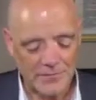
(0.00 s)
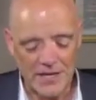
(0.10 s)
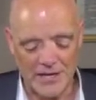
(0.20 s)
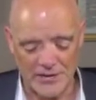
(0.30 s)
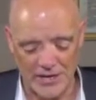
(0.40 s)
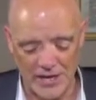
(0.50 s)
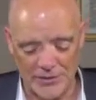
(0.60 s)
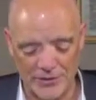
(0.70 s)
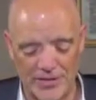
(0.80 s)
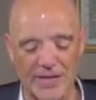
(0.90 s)
here the
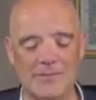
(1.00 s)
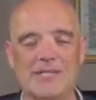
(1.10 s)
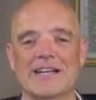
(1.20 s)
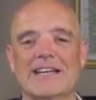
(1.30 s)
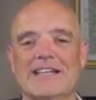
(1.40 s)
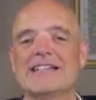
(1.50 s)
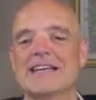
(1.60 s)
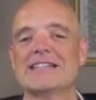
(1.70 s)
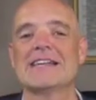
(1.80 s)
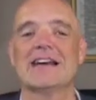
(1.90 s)
author comes and he
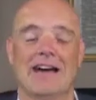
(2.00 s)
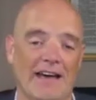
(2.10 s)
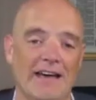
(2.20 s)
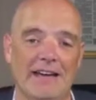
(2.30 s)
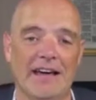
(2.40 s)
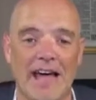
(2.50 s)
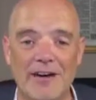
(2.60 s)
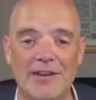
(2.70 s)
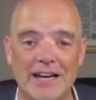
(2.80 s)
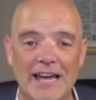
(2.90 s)
says, hey,
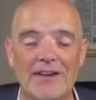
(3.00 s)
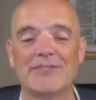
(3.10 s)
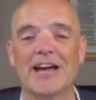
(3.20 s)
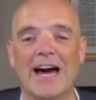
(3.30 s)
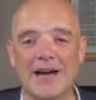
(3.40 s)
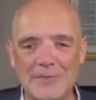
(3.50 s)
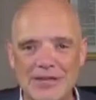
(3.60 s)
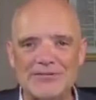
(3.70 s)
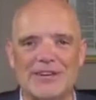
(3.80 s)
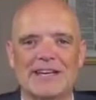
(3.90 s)
having left. Now, I'm
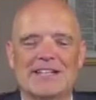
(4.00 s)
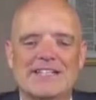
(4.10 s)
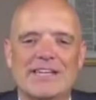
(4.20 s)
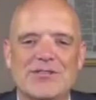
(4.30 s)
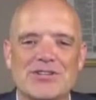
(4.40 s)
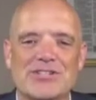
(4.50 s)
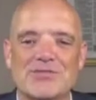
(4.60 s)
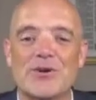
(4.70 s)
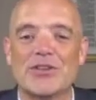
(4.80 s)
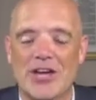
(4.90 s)
convinced that this is
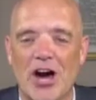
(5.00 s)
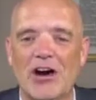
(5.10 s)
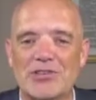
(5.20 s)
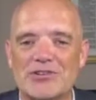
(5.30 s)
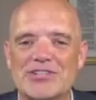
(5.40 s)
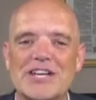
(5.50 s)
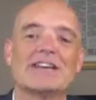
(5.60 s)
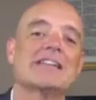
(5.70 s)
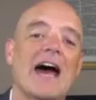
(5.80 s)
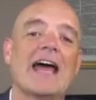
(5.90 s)
what the author
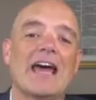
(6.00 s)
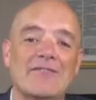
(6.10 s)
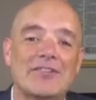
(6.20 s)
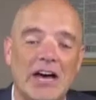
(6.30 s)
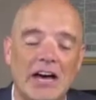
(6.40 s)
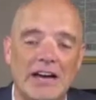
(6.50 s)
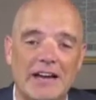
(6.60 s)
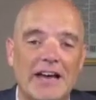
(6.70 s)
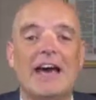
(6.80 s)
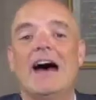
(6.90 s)
says I have
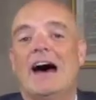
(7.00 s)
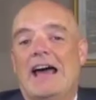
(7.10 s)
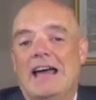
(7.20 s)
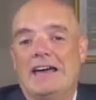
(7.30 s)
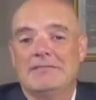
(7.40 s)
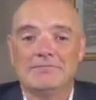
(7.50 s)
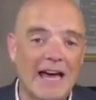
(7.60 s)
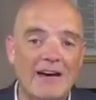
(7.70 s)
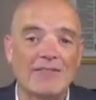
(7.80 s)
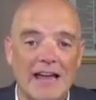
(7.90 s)
done. I
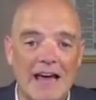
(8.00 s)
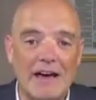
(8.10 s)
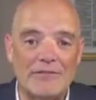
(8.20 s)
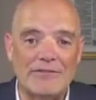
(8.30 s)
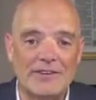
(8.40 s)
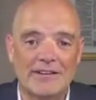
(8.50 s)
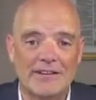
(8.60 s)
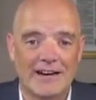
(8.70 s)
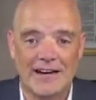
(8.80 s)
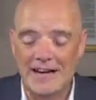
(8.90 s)
have left.
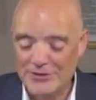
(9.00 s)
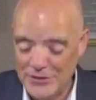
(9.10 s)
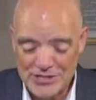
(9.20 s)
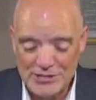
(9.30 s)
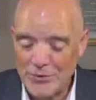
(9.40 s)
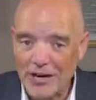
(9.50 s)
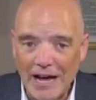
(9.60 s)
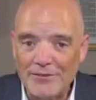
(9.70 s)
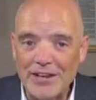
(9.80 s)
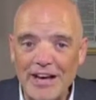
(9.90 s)
I, this is what
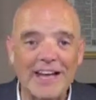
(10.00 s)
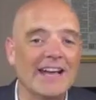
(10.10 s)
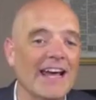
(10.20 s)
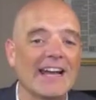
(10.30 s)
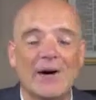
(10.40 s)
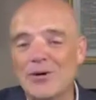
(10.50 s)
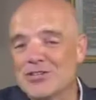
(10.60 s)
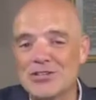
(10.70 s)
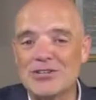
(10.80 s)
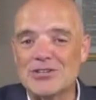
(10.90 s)
I've done, and I want
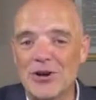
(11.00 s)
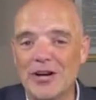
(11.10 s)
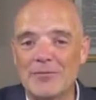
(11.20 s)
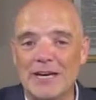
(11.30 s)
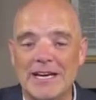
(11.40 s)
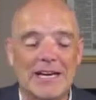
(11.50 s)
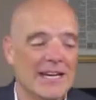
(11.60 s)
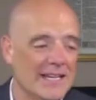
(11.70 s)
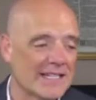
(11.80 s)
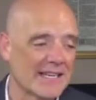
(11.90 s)
you to join me,
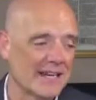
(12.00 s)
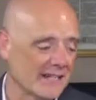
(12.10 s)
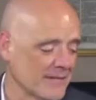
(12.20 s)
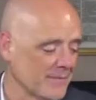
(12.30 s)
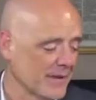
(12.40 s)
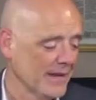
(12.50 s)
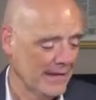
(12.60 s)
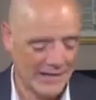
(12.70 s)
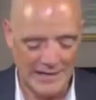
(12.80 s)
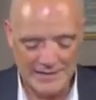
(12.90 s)
he says. Uh,
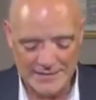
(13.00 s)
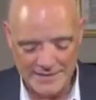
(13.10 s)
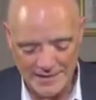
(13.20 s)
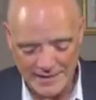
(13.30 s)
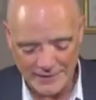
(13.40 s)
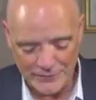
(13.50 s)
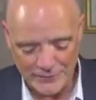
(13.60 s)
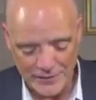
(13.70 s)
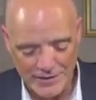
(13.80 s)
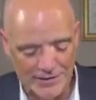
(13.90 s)
and uh, if
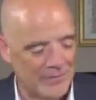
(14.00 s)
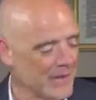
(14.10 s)
we